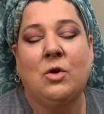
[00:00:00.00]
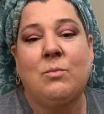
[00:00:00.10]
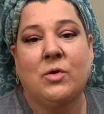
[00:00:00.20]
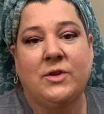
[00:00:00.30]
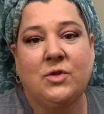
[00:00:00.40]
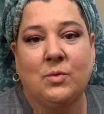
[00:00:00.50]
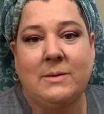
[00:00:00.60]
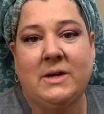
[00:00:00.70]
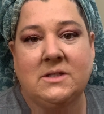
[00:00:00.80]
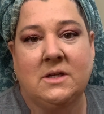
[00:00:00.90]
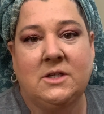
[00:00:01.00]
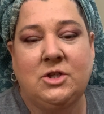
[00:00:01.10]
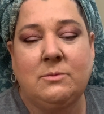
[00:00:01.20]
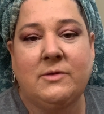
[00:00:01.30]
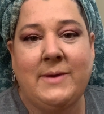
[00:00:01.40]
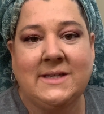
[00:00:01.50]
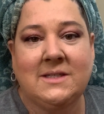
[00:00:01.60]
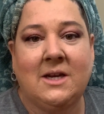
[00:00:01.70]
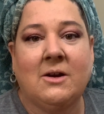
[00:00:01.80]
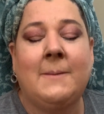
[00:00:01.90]
go more than 3 months on a tube of
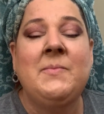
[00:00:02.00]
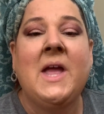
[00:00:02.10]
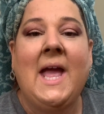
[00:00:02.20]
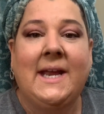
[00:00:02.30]
mascara.